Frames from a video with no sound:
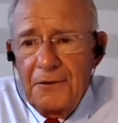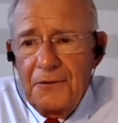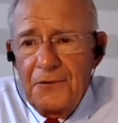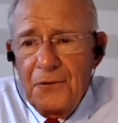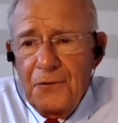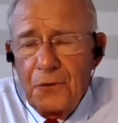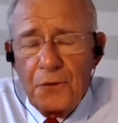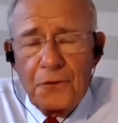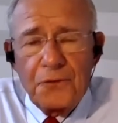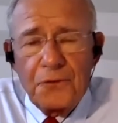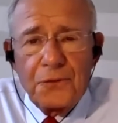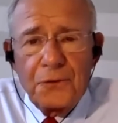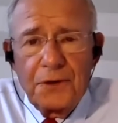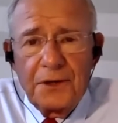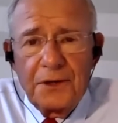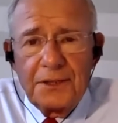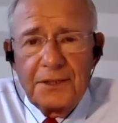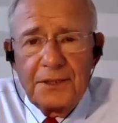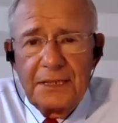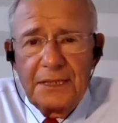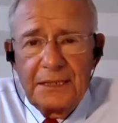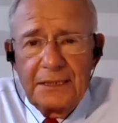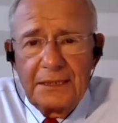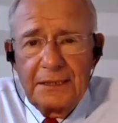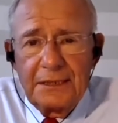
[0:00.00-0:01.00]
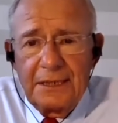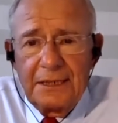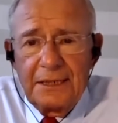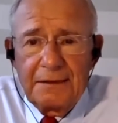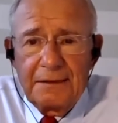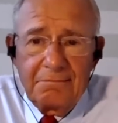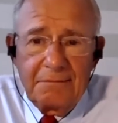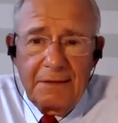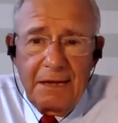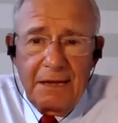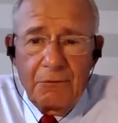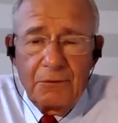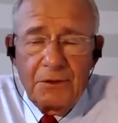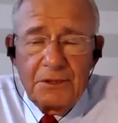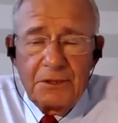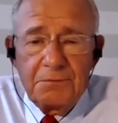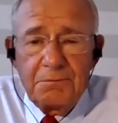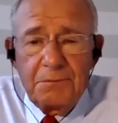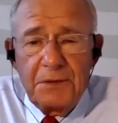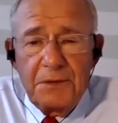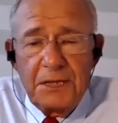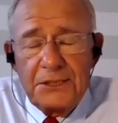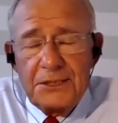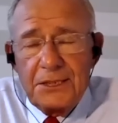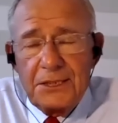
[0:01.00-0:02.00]
forefront, and then that was
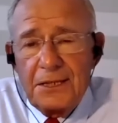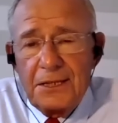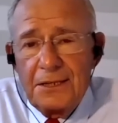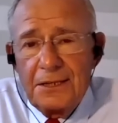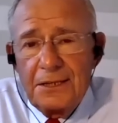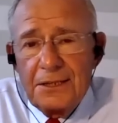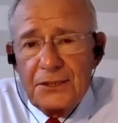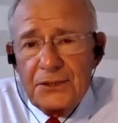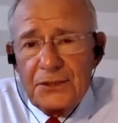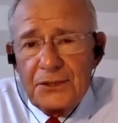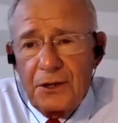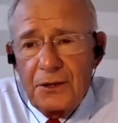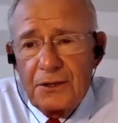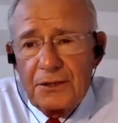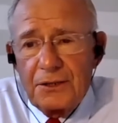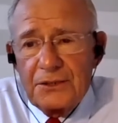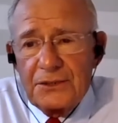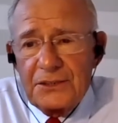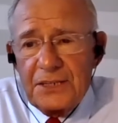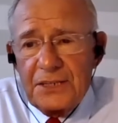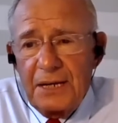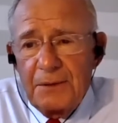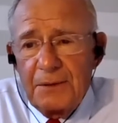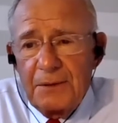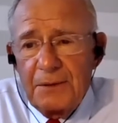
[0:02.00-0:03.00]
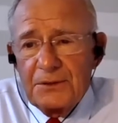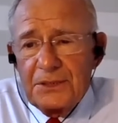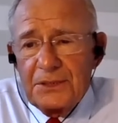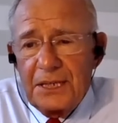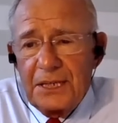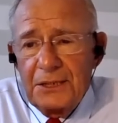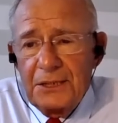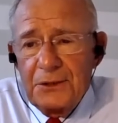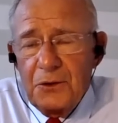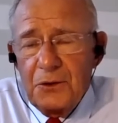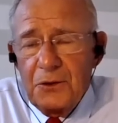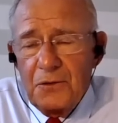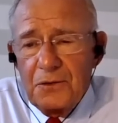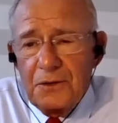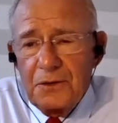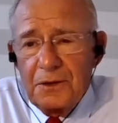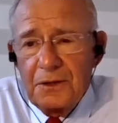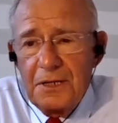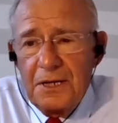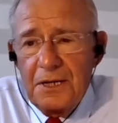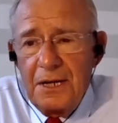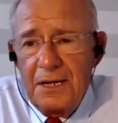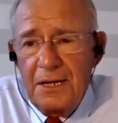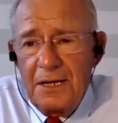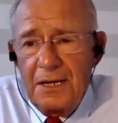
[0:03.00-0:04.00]
basically the start of CyberSight
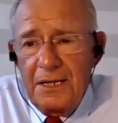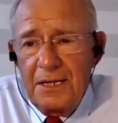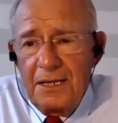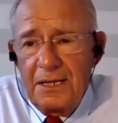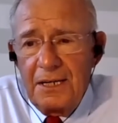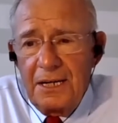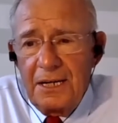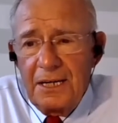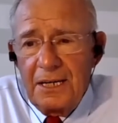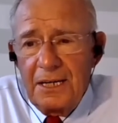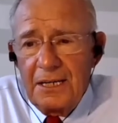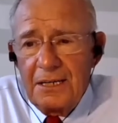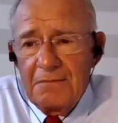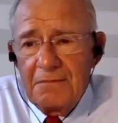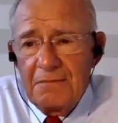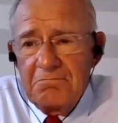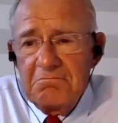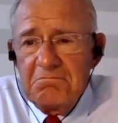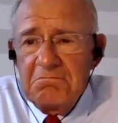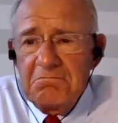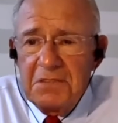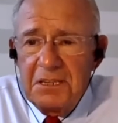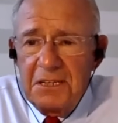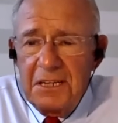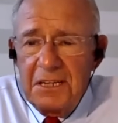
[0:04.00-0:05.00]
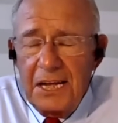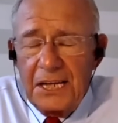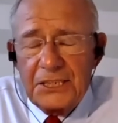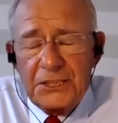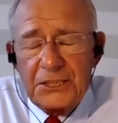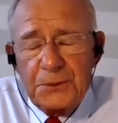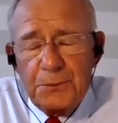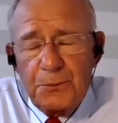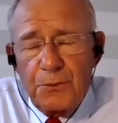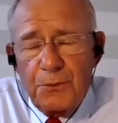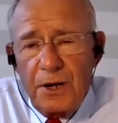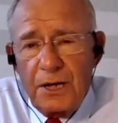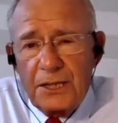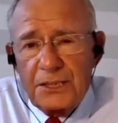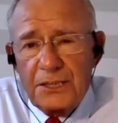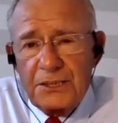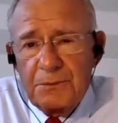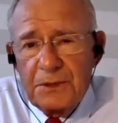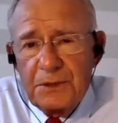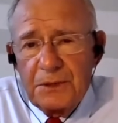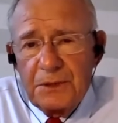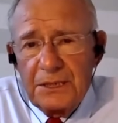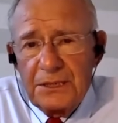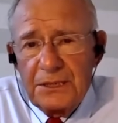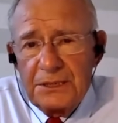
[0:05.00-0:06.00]
over the next
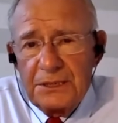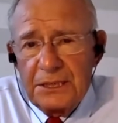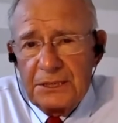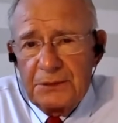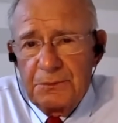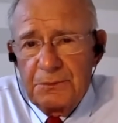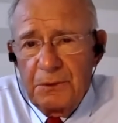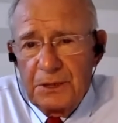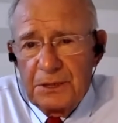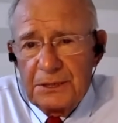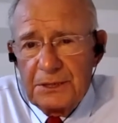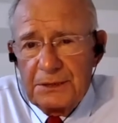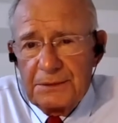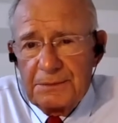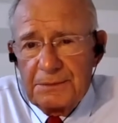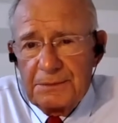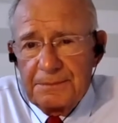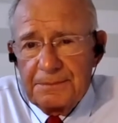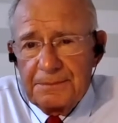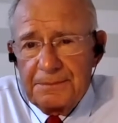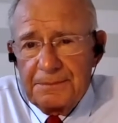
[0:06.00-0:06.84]
approximately 6 months.